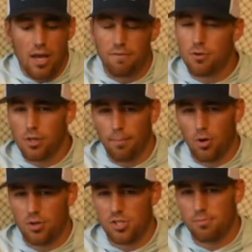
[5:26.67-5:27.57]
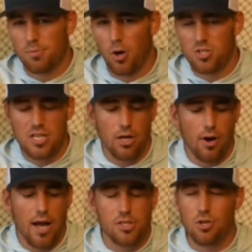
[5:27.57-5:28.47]
if you clip onto some Spartina
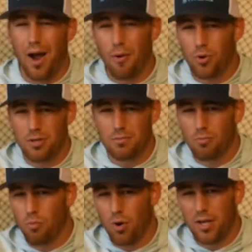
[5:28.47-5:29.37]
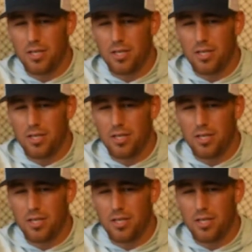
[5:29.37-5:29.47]
grass, you know, I wouldn't want to,